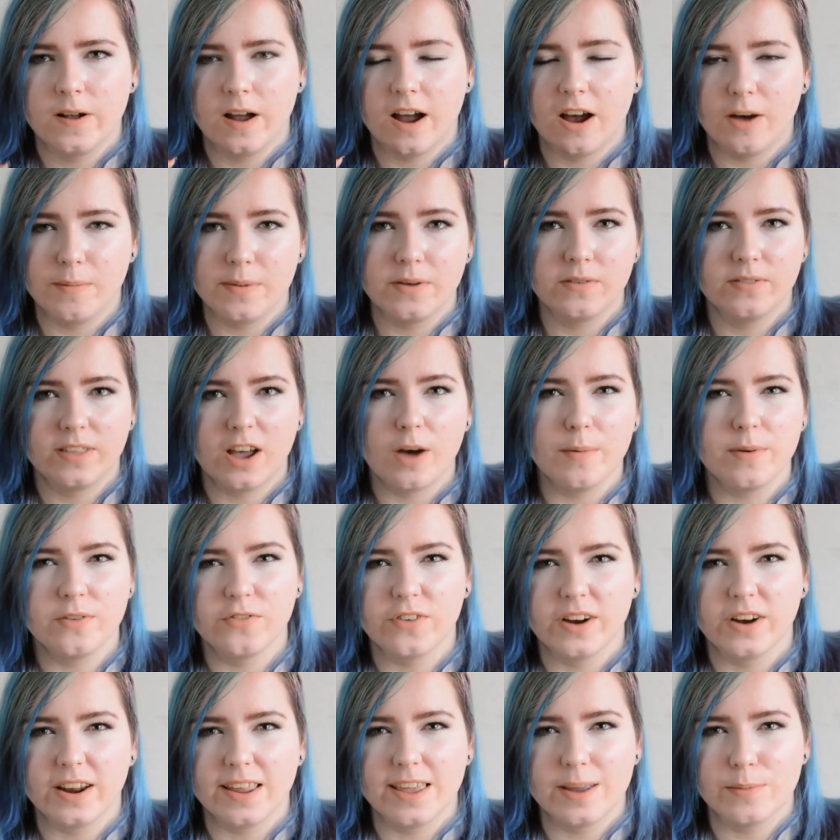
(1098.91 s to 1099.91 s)
that would
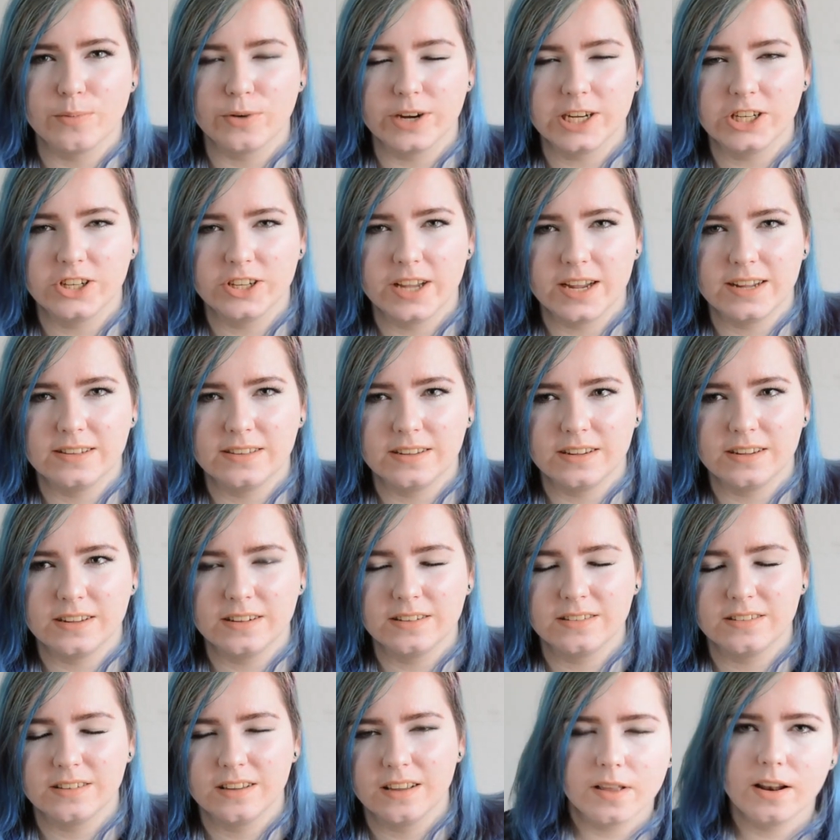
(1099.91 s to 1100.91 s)
be really
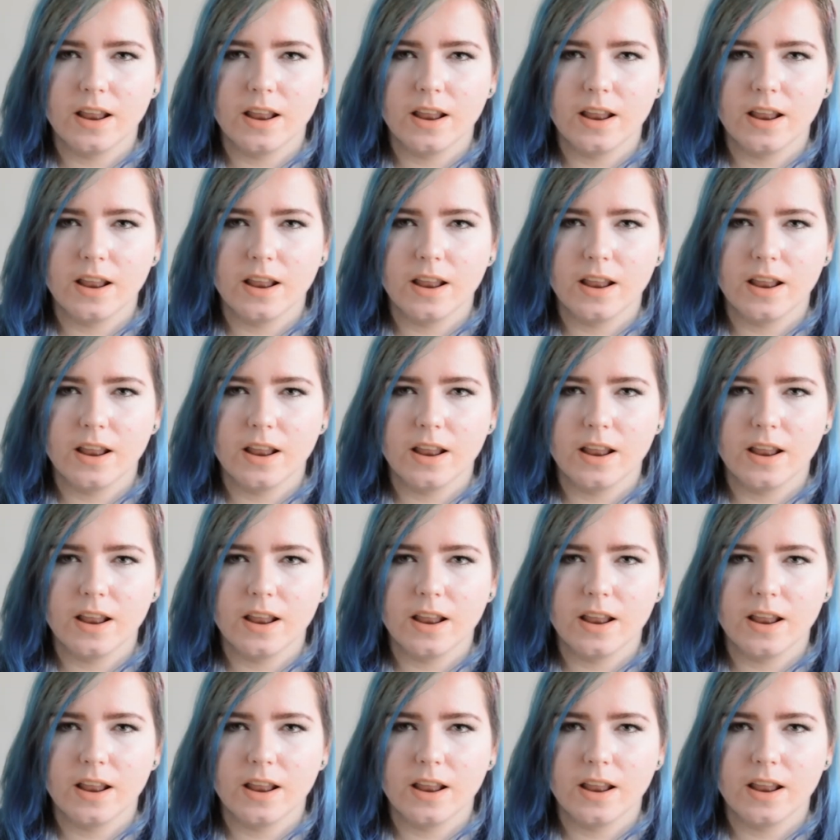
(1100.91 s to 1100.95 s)
appreciated.